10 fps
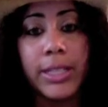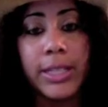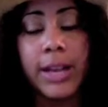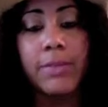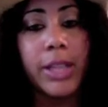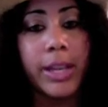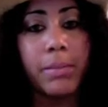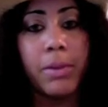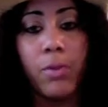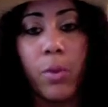because I've
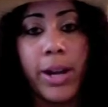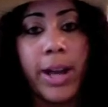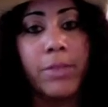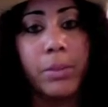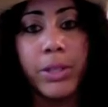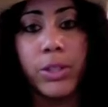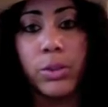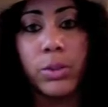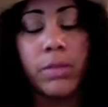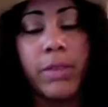taken before and after
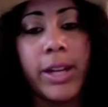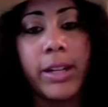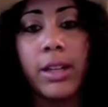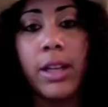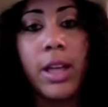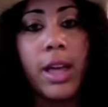pictures with the Vanica.